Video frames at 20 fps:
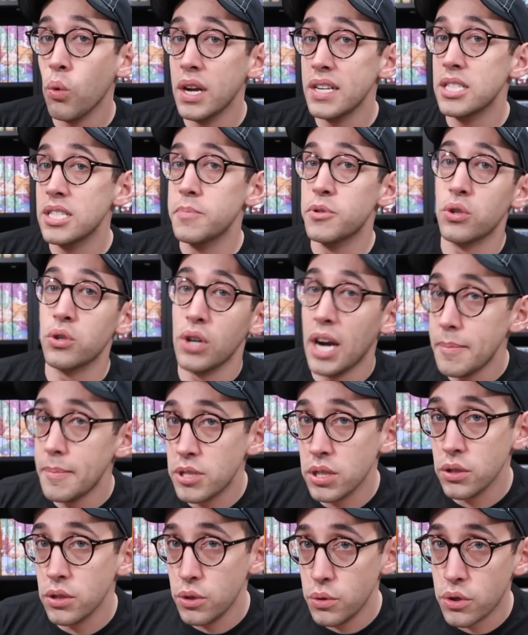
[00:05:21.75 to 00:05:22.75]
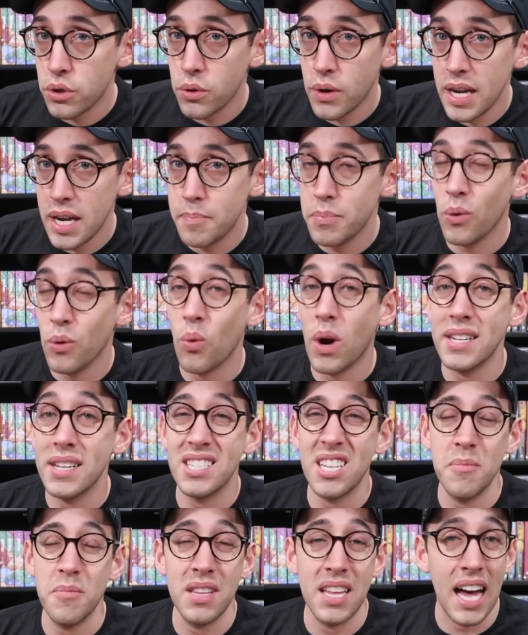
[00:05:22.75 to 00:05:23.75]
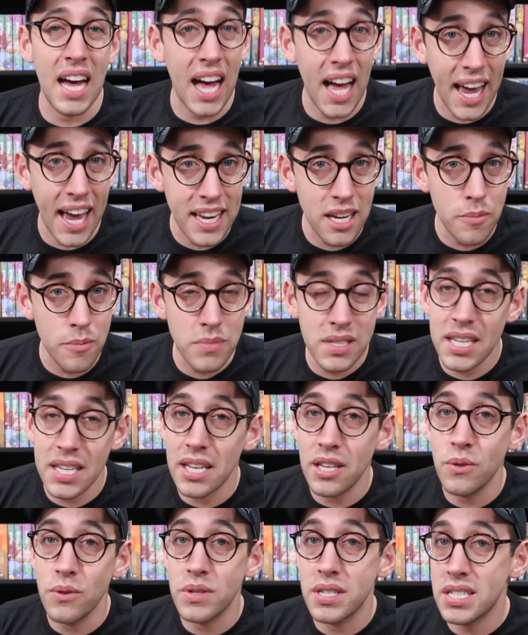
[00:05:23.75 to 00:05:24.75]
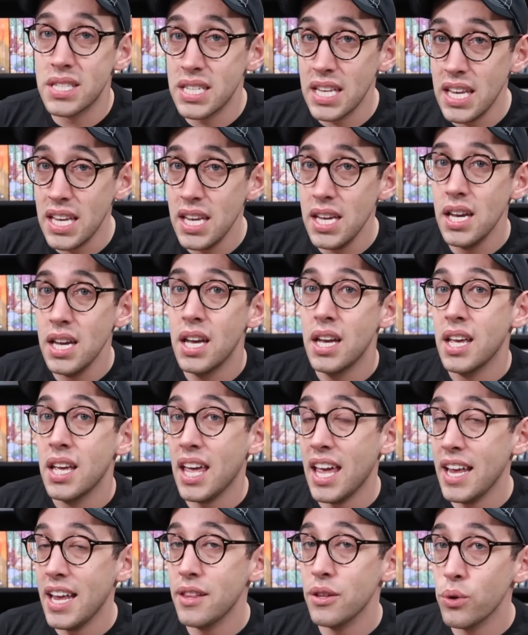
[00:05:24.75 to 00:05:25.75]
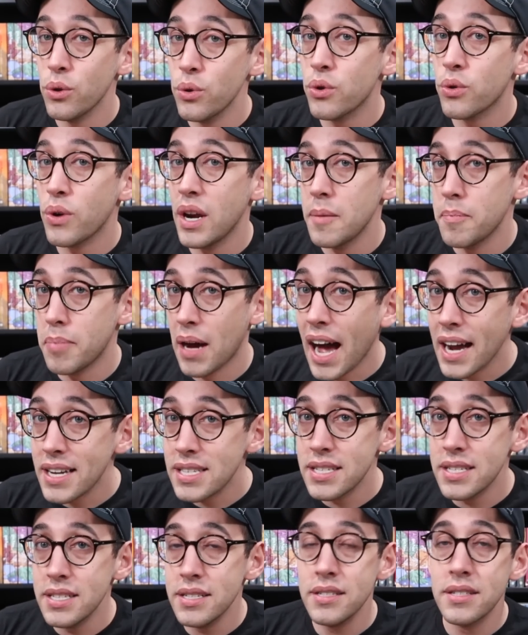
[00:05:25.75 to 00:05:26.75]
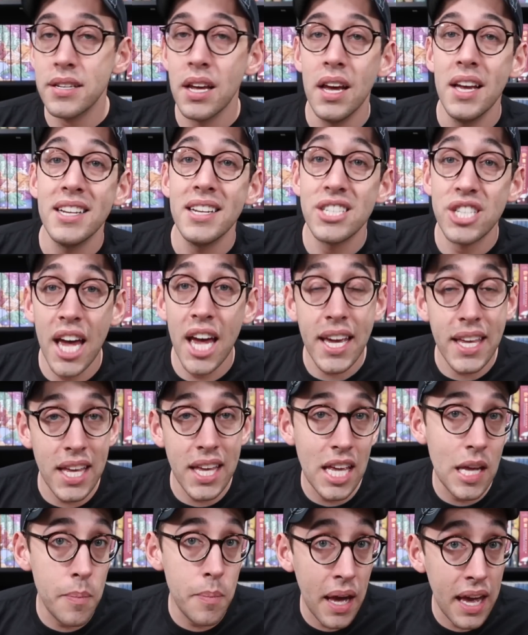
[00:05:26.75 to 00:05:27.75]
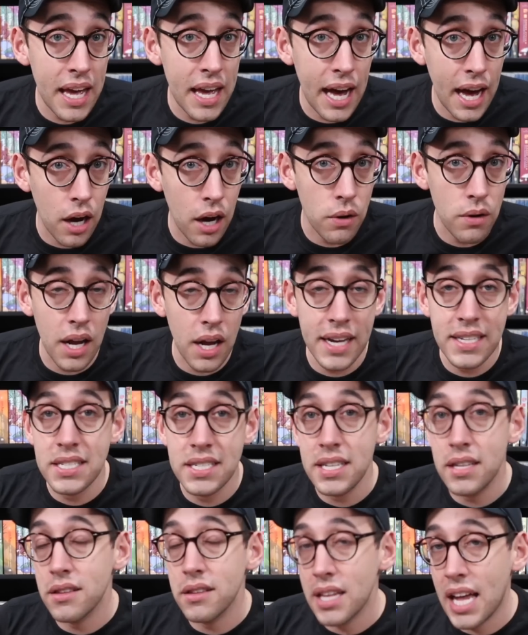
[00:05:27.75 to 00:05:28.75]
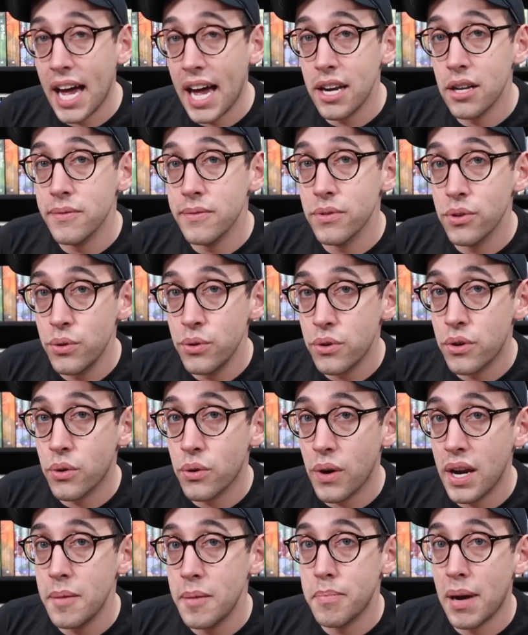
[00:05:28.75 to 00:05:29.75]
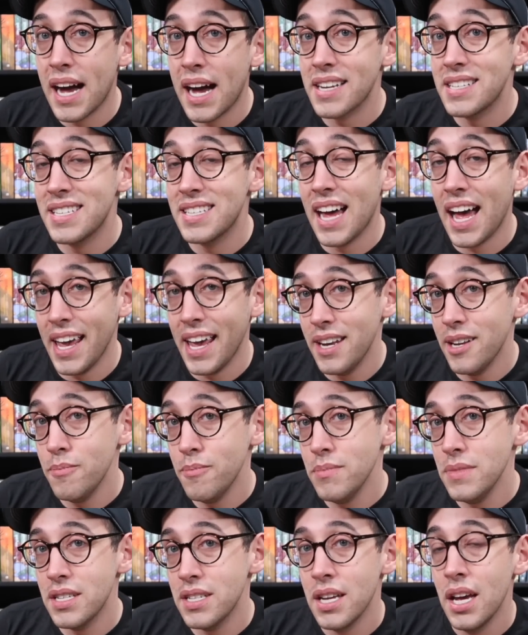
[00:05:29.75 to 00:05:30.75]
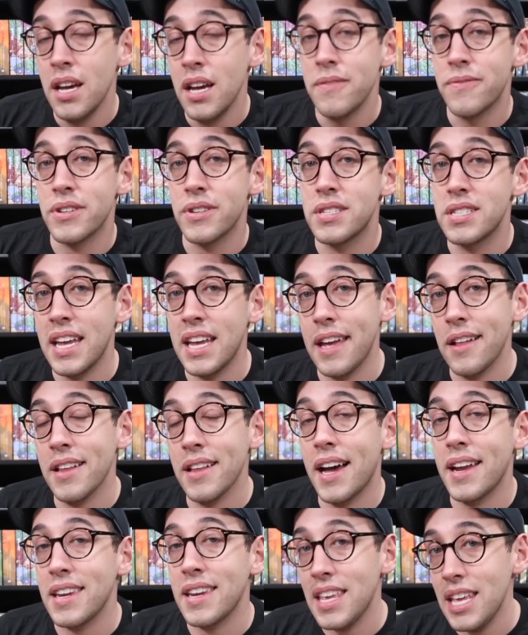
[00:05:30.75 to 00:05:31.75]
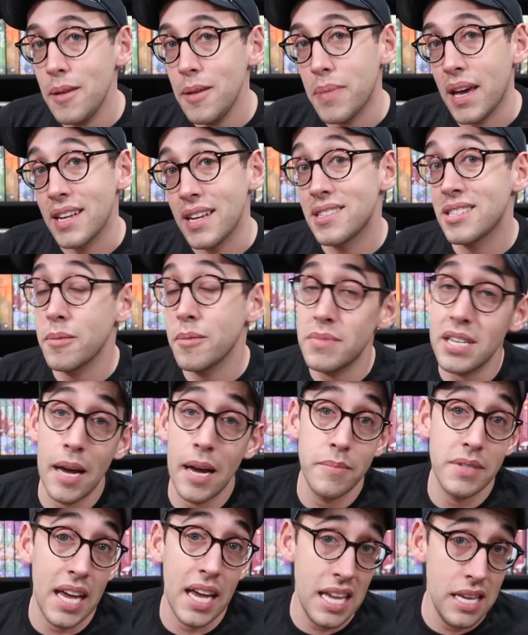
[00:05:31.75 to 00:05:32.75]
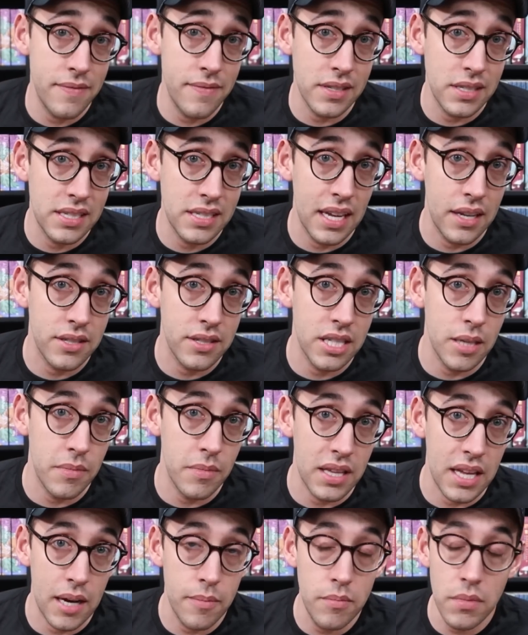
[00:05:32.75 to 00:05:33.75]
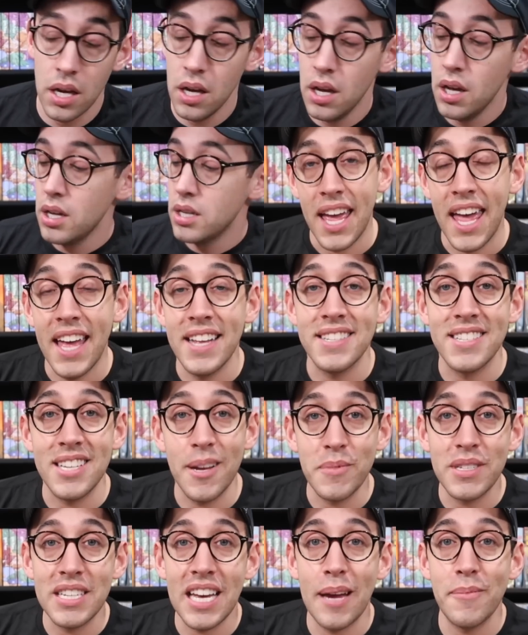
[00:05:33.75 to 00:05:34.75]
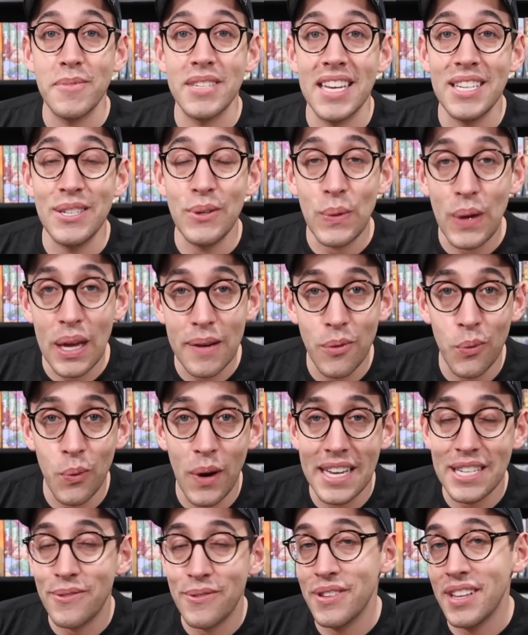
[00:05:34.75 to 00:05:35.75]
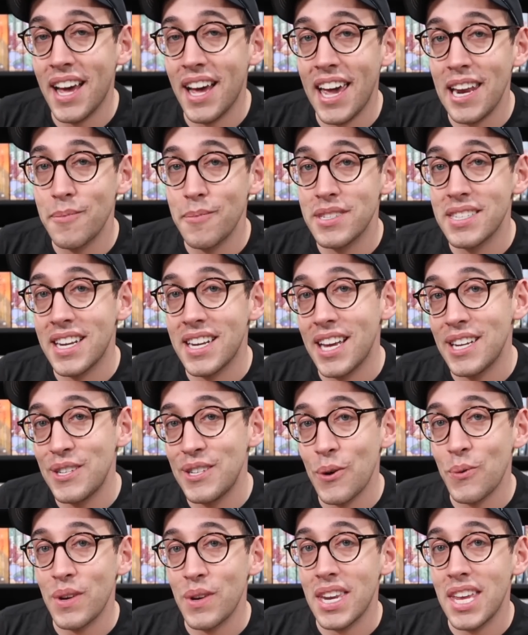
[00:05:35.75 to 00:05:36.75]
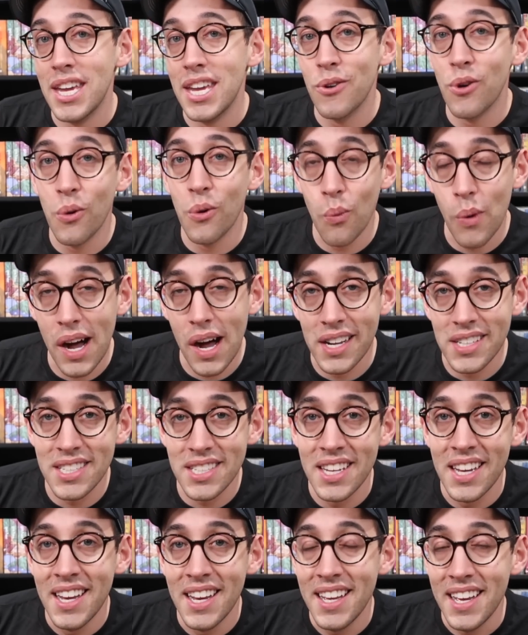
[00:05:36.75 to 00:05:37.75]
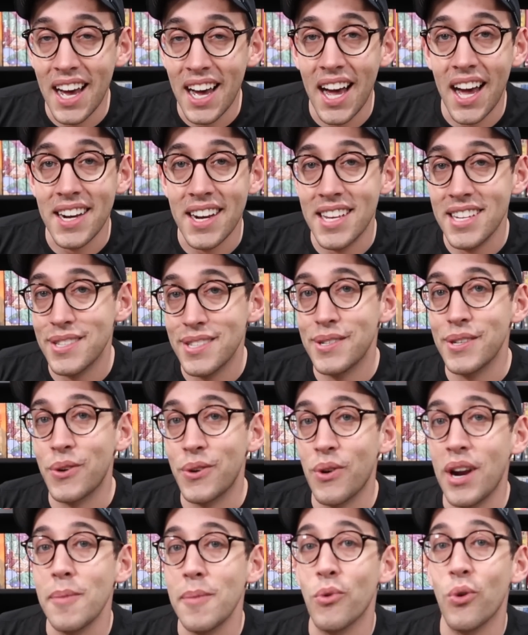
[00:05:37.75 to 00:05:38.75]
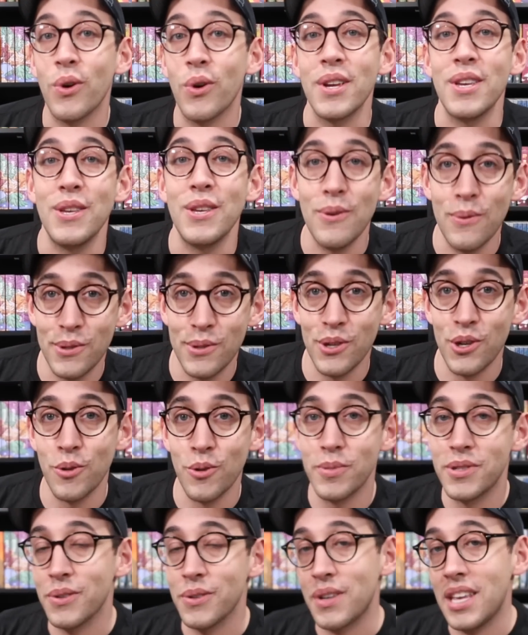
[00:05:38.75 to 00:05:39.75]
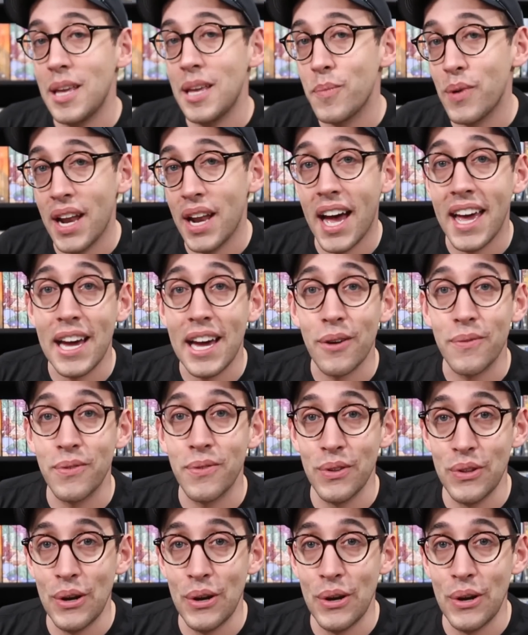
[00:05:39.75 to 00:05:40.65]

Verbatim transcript: want to subscribe to Loot Crate but want some of the items that you see in Loot Crate boxes, check eBay out. I see a lot of Loot Crate box items for sale on eBay. Sometimes I even sell some of them, and sometimes I do giveaways for the items that I don't need or want on Instagram or YouTube, so keep an eye out for